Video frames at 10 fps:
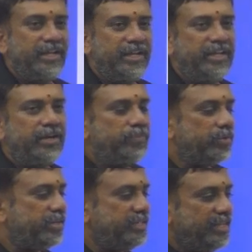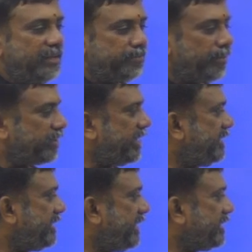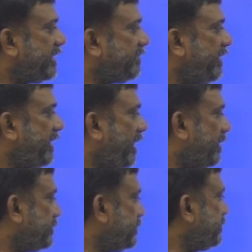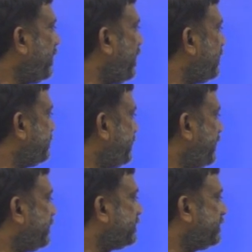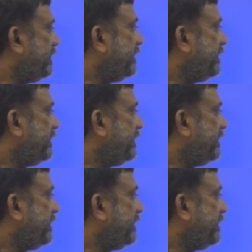Here, what is the important thing that we have to have here?